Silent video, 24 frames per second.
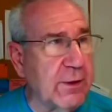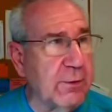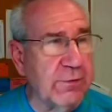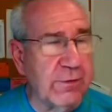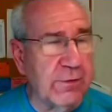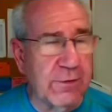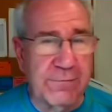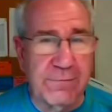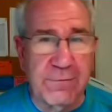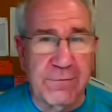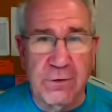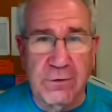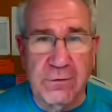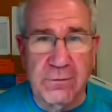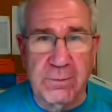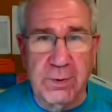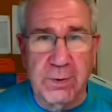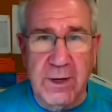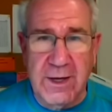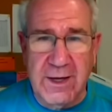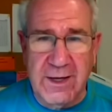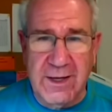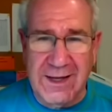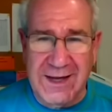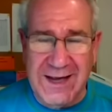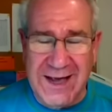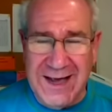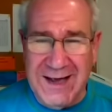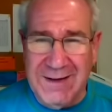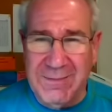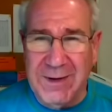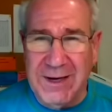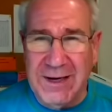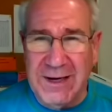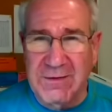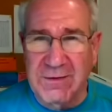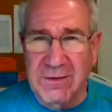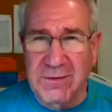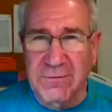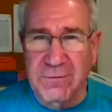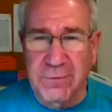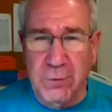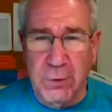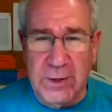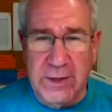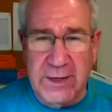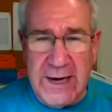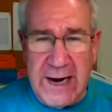it was the first play of the game against the
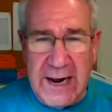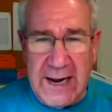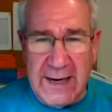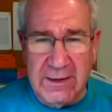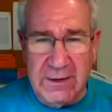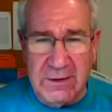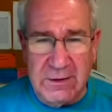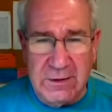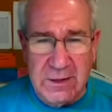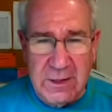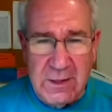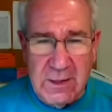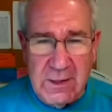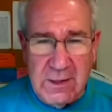49ers.